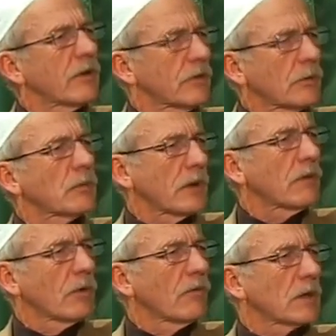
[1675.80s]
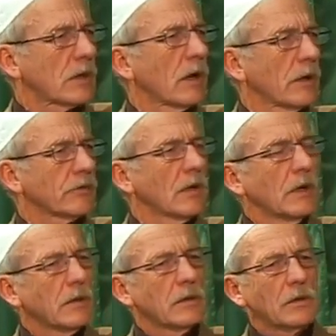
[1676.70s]
Some kind of lower class.
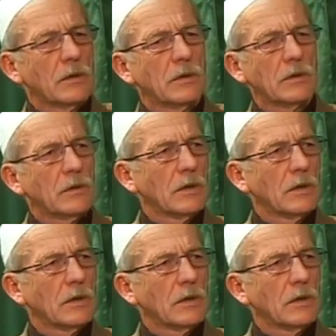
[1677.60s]
That